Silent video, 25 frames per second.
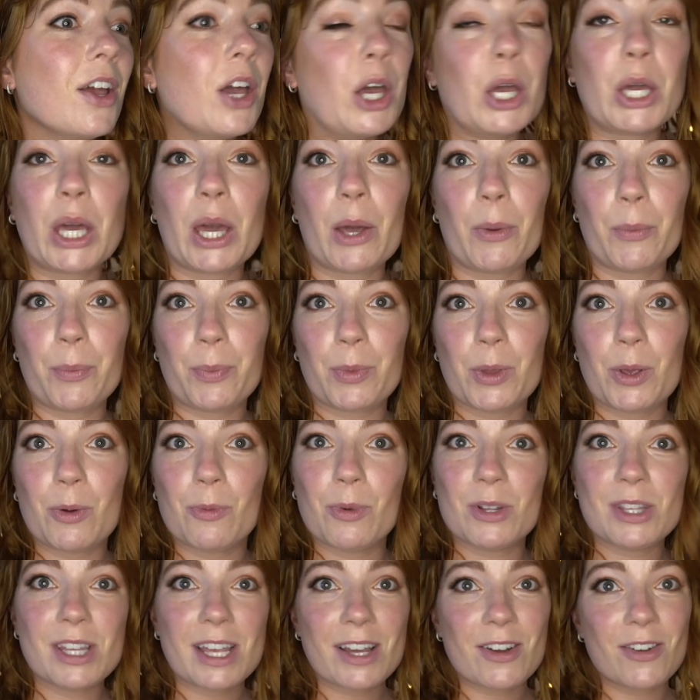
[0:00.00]
Okay,
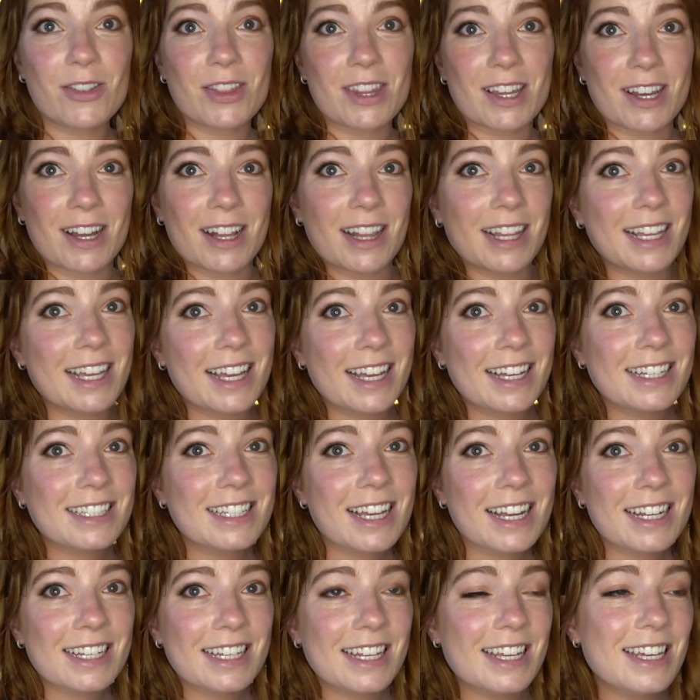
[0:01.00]
once I got the clicking
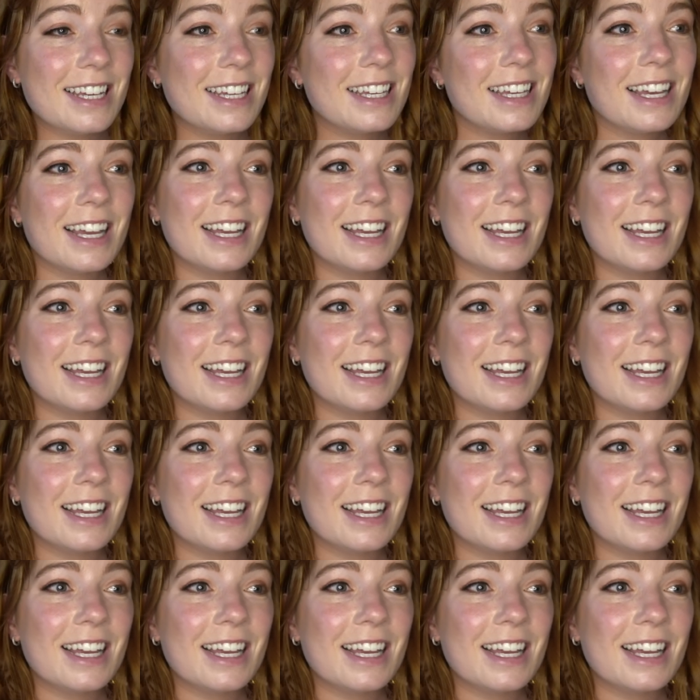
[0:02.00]
technique